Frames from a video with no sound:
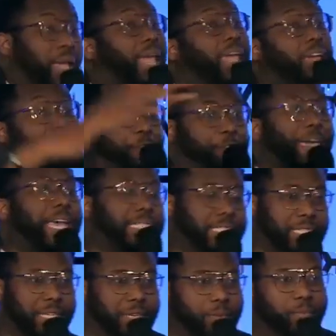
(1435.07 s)
and
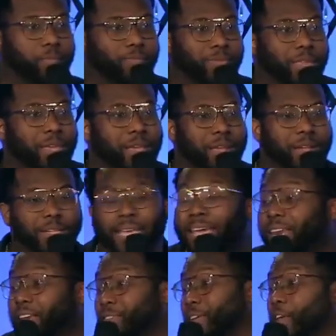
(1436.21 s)
fasting, they
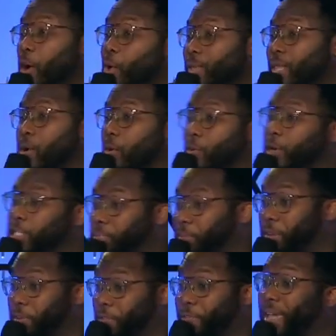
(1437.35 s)
didn't even know what they were worshiping
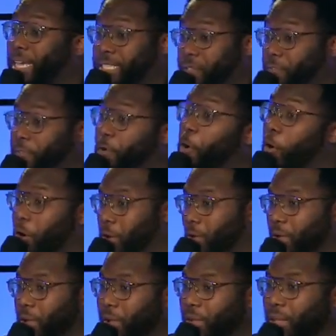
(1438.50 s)
and fasting for.
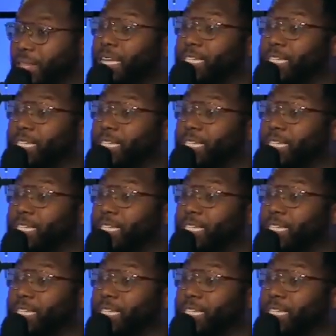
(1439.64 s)
They